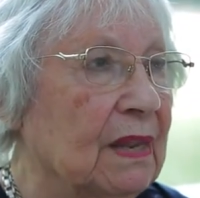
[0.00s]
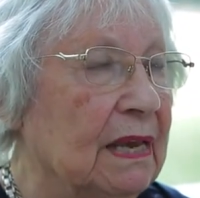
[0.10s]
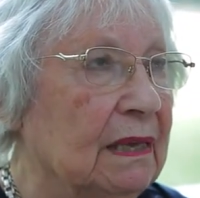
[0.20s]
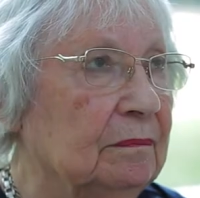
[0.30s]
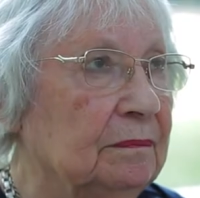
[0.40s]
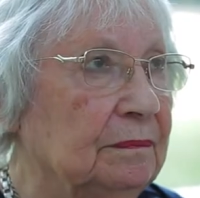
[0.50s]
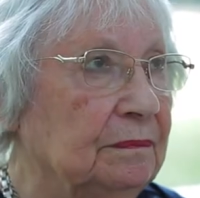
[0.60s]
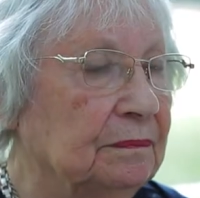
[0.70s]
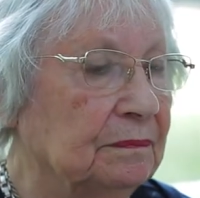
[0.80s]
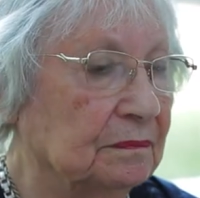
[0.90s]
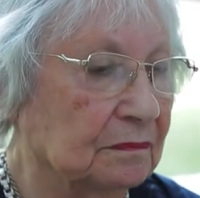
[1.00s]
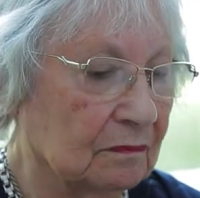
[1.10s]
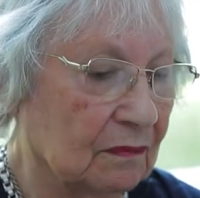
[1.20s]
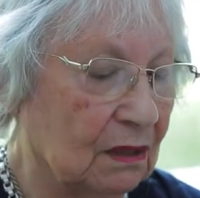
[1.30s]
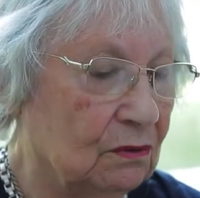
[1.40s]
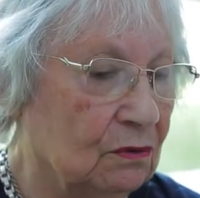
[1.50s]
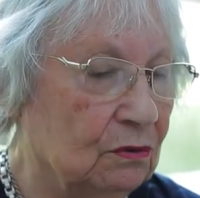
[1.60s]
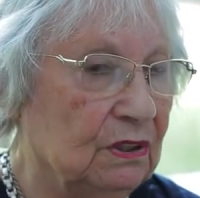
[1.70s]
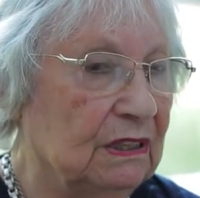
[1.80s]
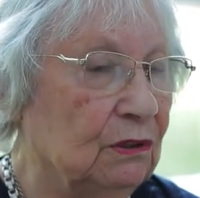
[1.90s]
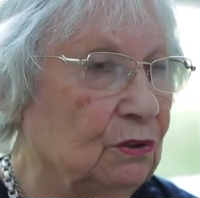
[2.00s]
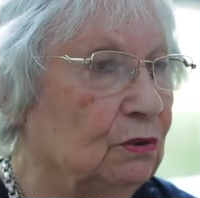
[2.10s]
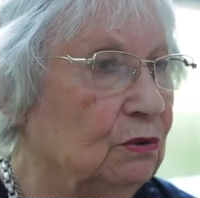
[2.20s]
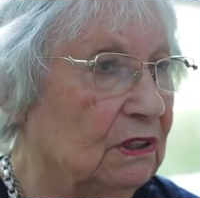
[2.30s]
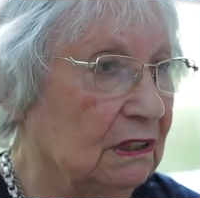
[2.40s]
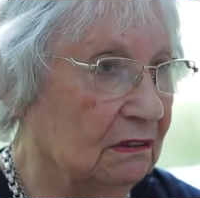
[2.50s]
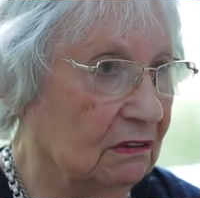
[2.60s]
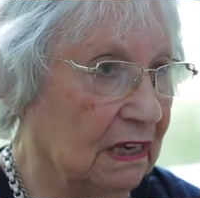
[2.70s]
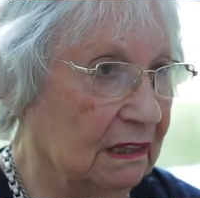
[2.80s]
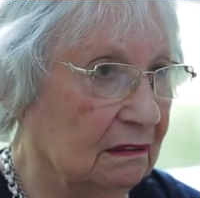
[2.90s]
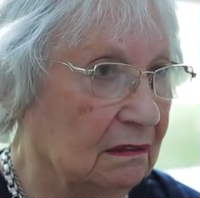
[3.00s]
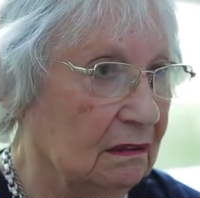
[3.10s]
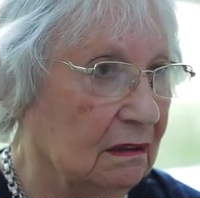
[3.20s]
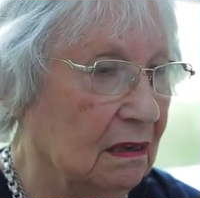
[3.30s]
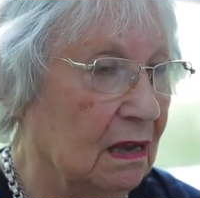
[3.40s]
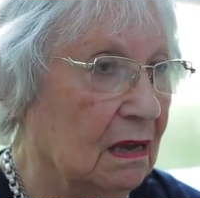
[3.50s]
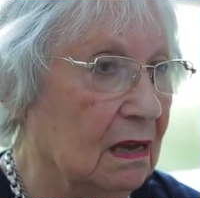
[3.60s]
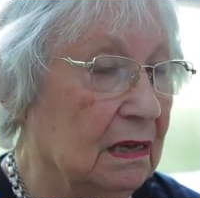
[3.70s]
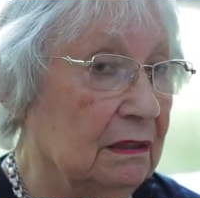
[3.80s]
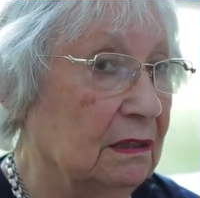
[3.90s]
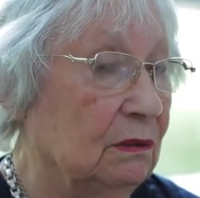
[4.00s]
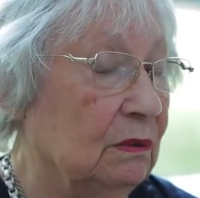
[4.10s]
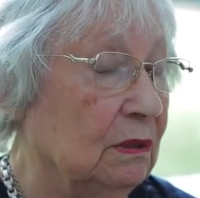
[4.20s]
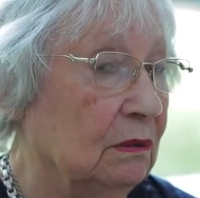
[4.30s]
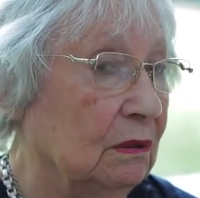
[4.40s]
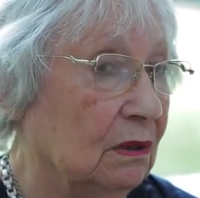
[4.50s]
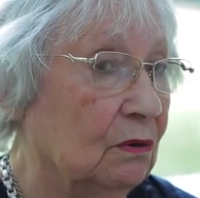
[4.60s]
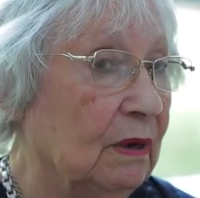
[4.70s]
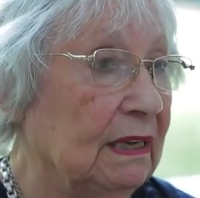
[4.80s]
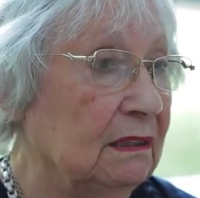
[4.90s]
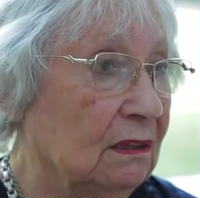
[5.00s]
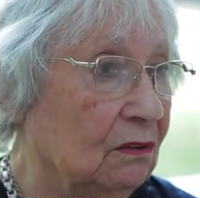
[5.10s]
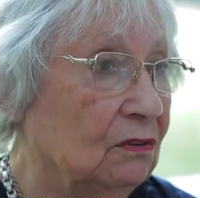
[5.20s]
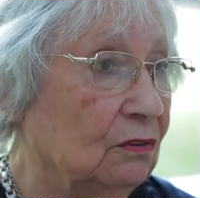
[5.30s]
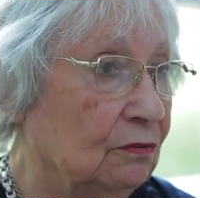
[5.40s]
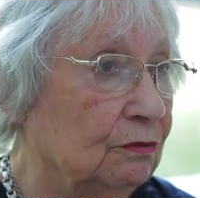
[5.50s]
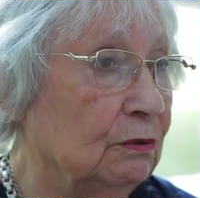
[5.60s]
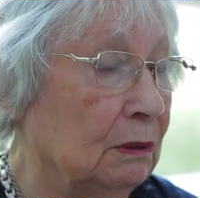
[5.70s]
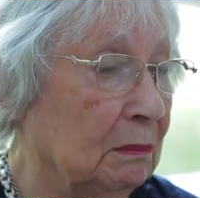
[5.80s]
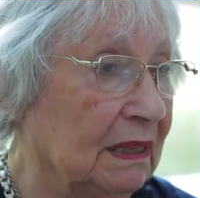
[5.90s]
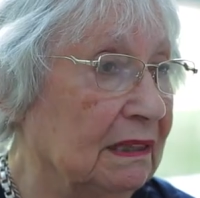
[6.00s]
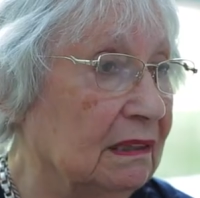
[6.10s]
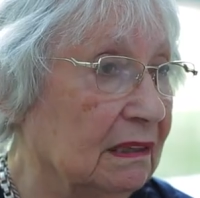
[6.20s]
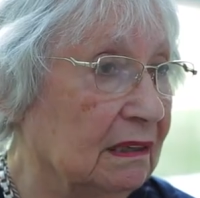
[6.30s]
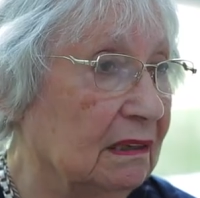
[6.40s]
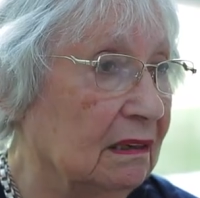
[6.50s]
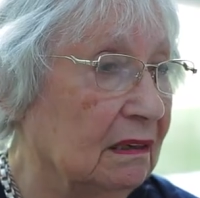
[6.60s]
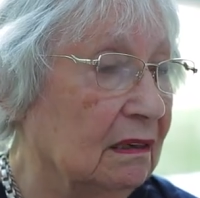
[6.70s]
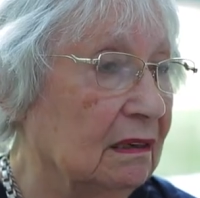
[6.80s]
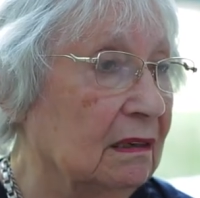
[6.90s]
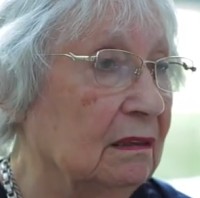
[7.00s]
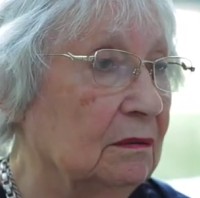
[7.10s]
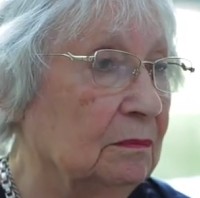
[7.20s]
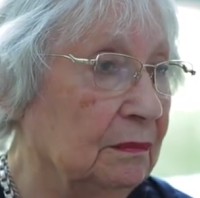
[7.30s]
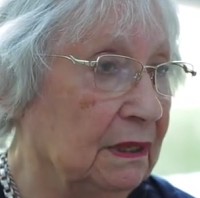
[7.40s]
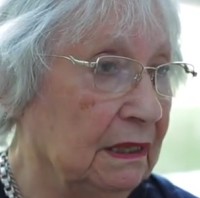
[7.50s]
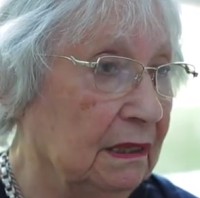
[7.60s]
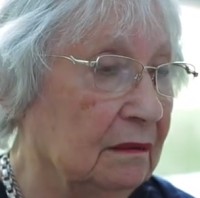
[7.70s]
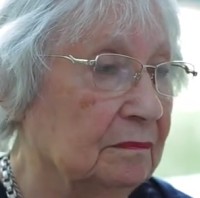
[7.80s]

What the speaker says: to the Judenrat, and there were quite a lot of women there, and me.